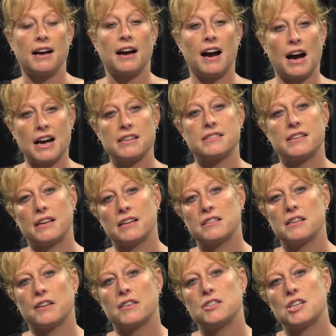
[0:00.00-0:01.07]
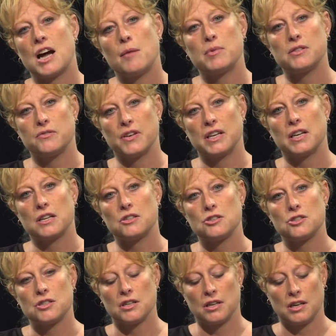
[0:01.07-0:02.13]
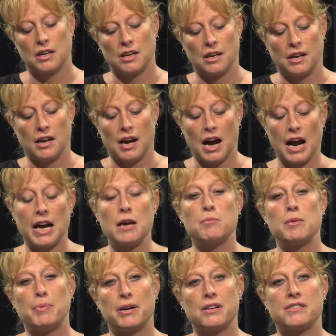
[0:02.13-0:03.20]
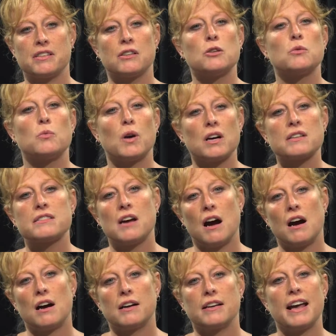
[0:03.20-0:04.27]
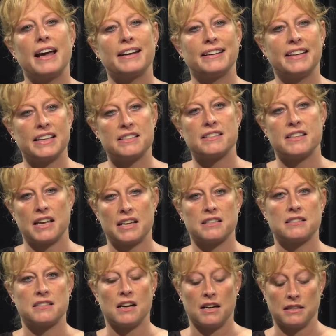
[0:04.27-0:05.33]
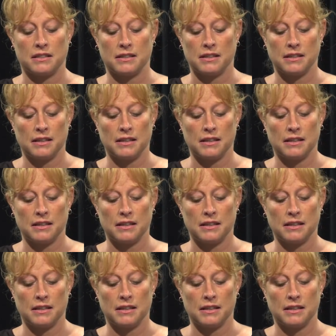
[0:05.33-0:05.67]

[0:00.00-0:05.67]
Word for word: I stay until the job is finished. I am a person who works hard and gets things done.